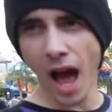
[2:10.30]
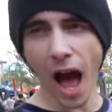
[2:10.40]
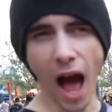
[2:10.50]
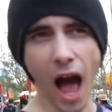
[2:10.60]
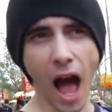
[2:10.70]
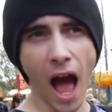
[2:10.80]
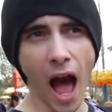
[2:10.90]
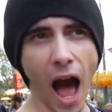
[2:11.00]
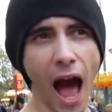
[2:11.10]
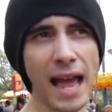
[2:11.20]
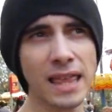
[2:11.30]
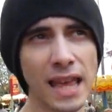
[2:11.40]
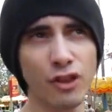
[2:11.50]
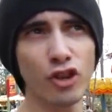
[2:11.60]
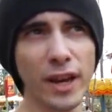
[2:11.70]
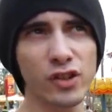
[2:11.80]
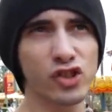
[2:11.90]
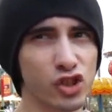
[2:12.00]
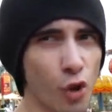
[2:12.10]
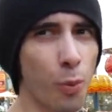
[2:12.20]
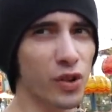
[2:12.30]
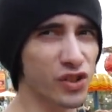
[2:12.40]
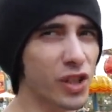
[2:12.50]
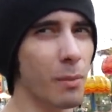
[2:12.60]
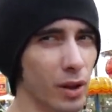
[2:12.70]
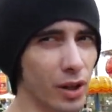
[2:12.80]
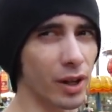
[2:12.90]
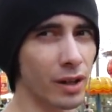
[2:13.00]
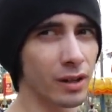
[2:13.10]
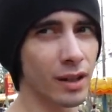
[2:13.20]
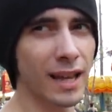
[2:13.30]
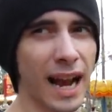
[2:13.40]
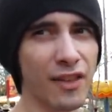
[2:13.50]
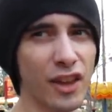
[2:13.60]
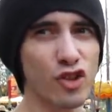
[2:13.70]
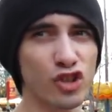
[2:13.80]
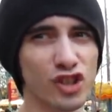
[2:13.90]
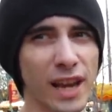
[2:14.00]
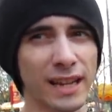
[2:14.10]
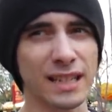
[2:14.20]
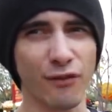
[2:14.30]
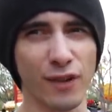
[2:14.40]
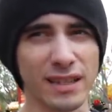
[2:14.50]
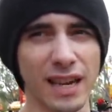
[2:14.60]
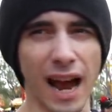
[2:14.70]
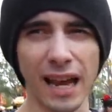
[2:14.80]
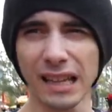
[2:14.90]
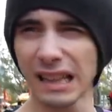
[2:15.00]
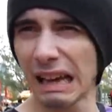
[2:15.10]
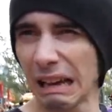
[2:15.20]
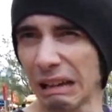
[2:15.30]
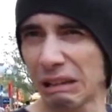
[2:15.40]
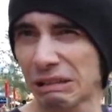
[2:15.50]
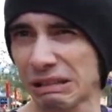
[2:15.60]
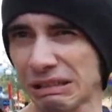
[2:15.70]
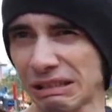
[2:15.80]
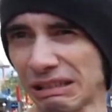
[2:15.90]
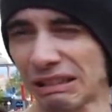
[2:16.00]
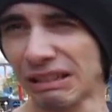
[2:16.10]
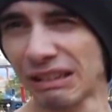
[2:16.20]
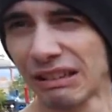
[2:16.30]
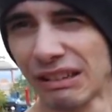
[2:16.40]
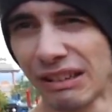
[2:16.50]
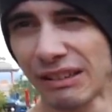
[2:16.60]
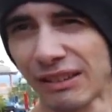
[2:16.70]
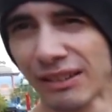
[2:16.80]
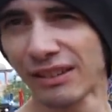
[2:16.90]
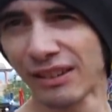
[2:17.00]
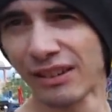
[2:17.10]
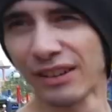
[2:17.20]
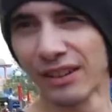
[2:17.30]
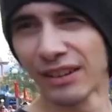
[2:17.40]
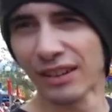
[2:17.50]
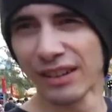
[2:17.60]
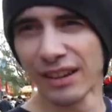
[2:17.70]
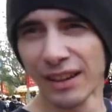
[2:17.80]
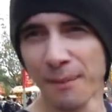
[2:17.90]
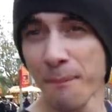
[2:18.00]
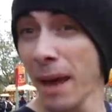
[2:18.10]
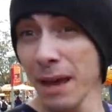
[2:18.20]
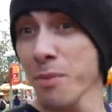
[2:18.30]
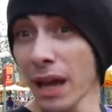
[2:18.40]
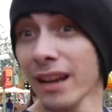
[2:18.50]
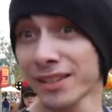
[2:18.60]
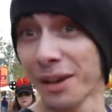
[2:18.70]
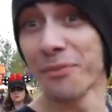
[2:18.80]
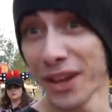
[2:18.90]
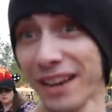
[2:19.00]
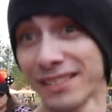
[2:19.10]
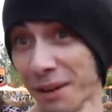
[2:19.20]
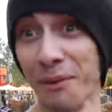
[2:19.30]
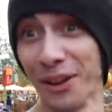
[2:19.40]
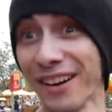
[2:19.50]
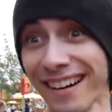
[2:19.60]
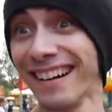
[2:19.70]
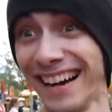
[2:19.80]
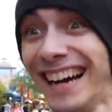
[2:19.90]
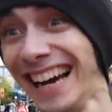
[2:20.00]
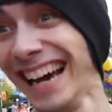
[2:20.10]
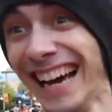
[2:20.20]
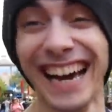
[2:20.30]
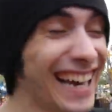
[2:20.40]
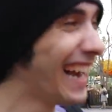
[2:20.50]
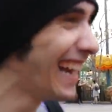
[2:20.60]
They just switched the word. I think they're like super similar. Like I think they're just like different dialects. Kind of like a New York accent versus a Southern accent. Maybe something similar. That's the